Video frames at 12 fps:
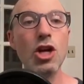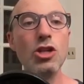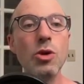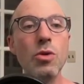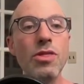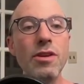
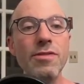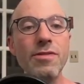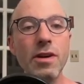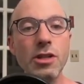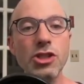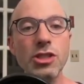So the
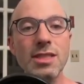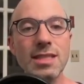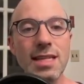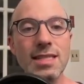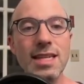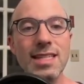function
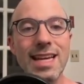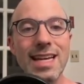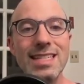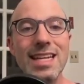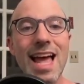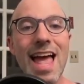says that it
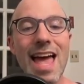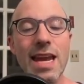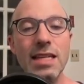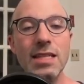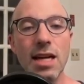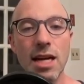takes
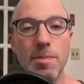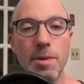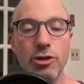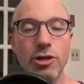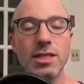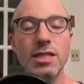any type A,
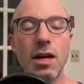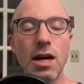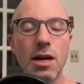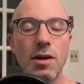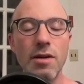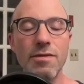it takes
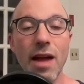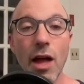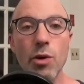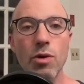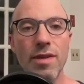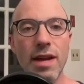a, a
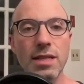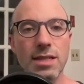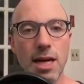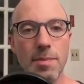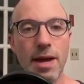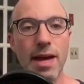value of any
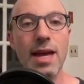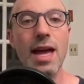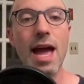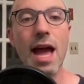type A,